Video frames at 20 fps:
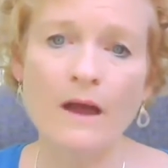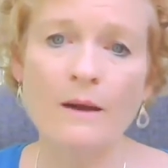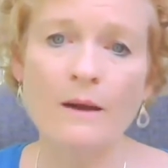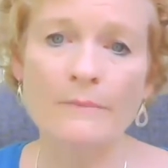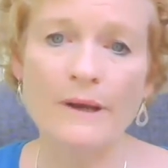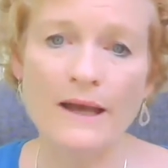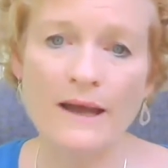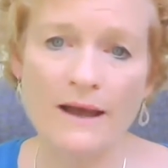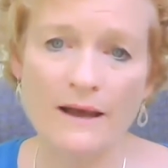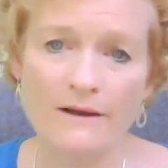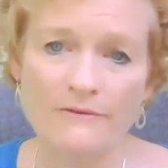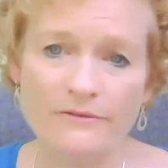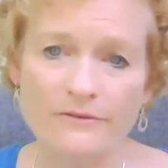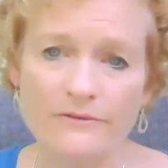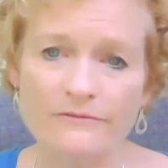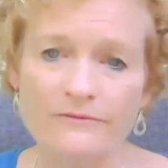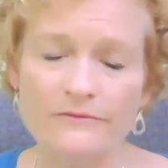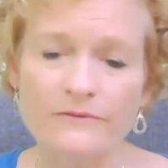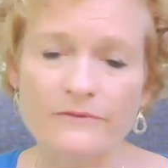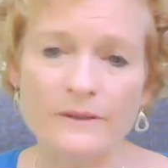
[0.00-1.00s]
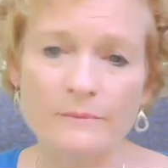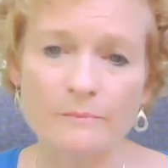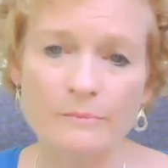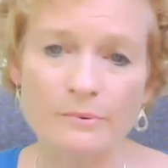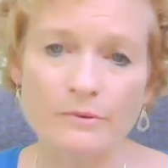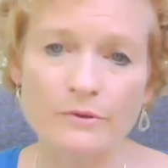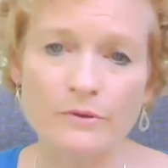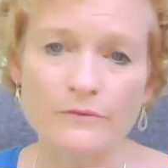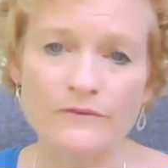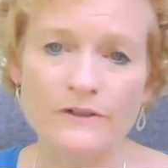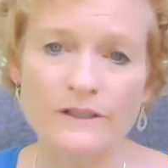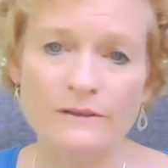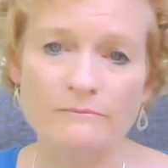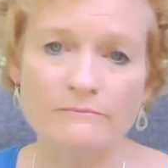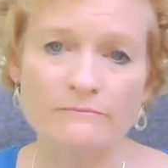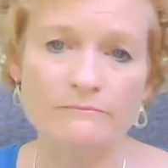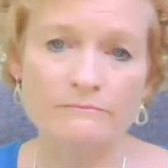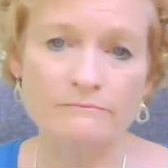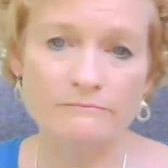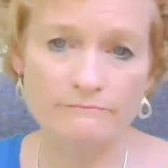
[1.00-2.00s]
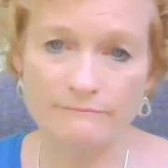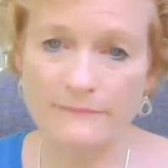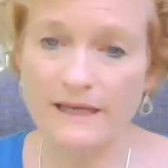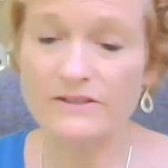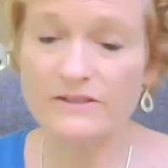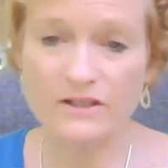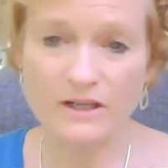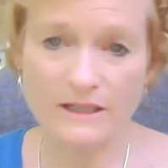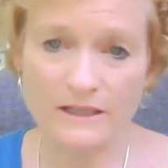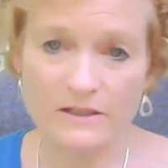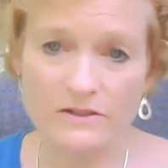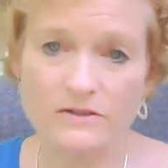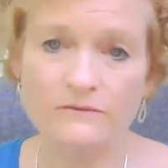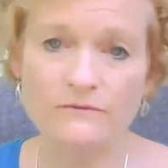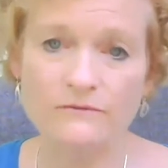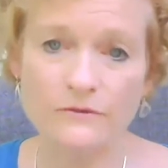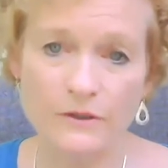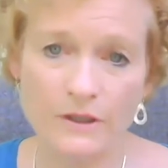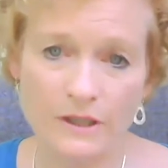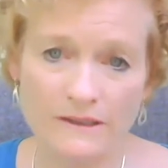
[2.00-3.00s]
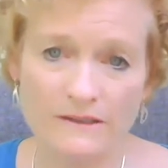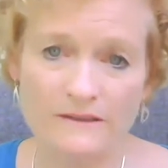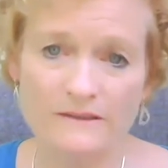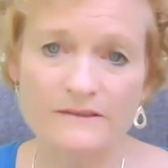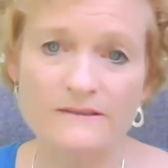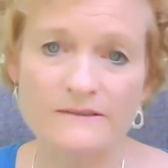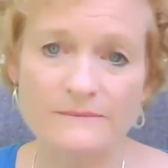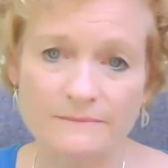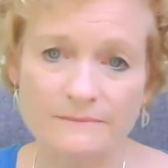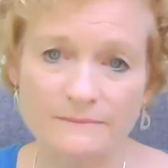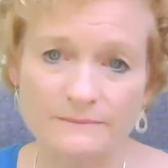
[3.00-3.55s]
behalf of improving education for kids.